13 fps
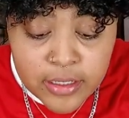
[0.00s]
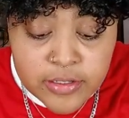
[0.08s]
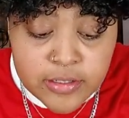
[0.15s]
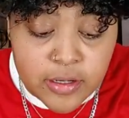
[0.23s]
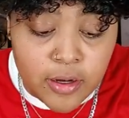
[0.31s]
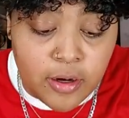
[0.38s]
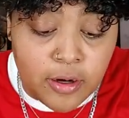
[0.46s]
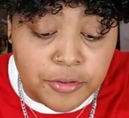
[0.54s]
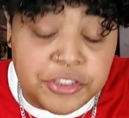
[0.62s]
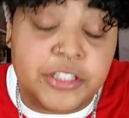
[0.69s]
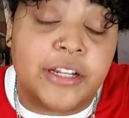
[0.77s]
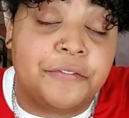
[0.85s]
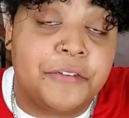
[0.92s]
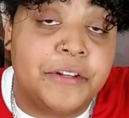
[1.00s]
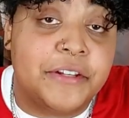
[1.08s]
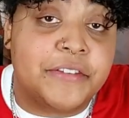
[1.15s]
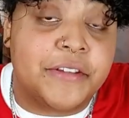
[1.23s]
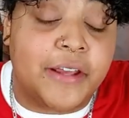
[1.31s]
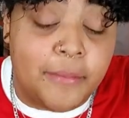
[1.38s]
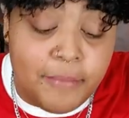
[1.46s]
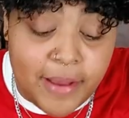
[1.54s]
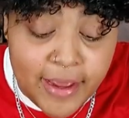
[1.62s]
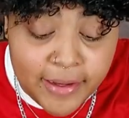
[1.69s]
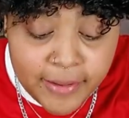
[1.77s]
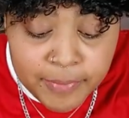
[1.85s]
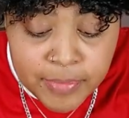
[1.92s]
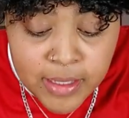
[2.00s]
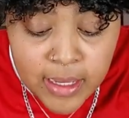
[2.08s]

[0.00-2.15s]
so she definitely needs to come back.